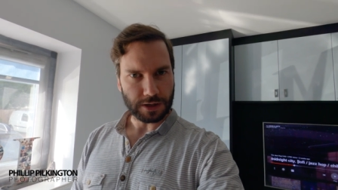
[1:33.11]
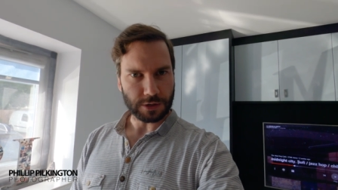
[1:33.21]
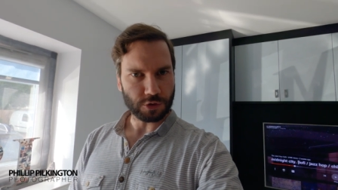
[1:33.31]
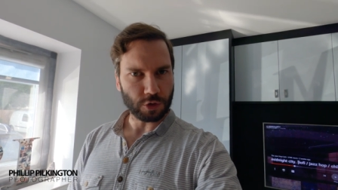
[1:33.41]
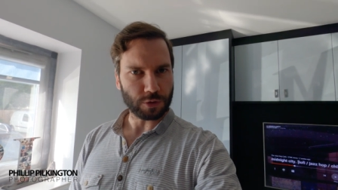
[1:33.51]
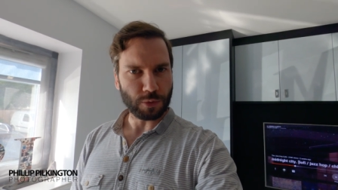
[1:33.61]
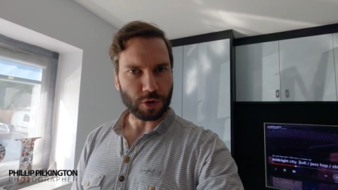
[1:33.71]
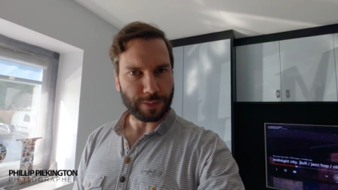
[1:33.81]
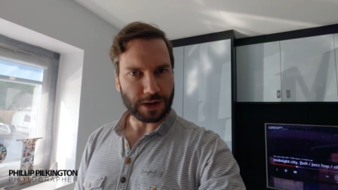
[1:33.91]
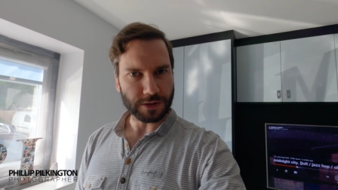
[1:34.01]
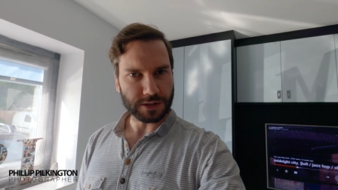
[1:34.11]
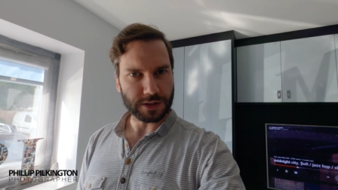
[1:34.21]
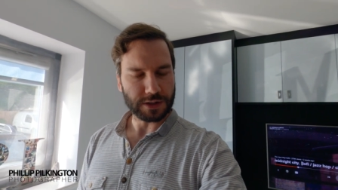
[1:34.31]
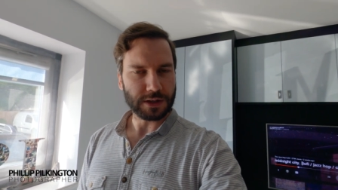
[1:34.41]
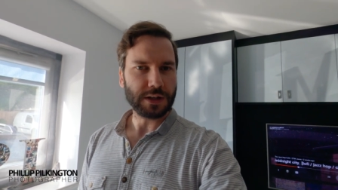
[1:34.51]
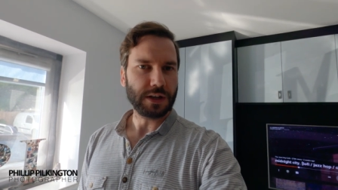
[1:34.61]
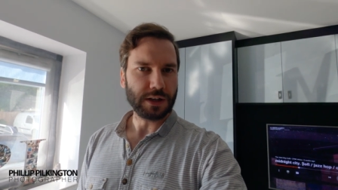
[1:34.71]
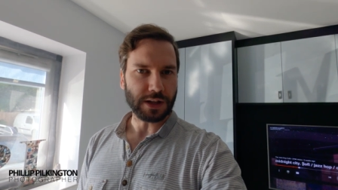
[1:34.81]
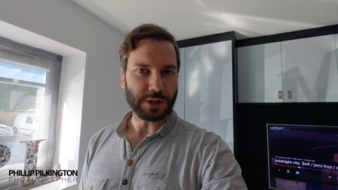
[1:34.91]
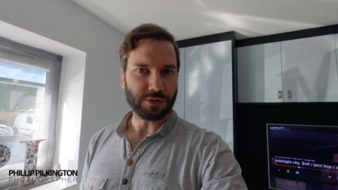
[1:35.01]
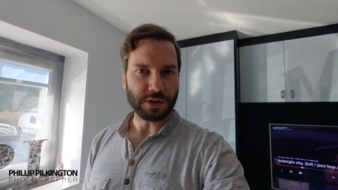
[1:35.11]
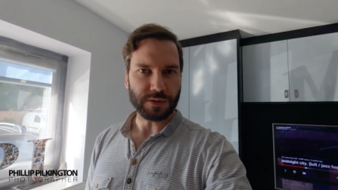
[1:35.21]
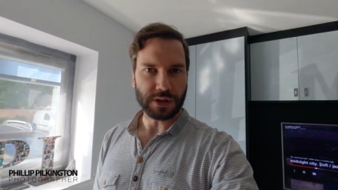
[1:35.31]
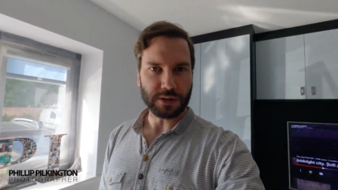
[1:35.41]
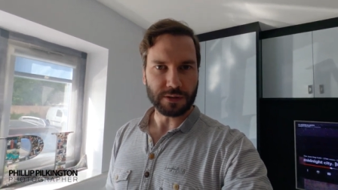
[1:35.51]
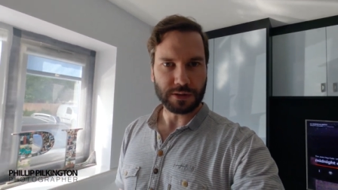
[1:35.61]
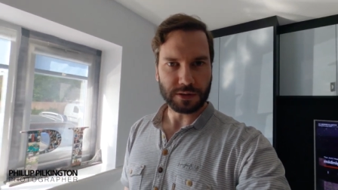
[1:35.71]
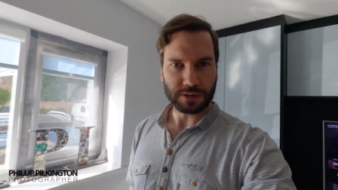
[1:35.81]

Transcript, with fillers: I'll talk more about it later in the video.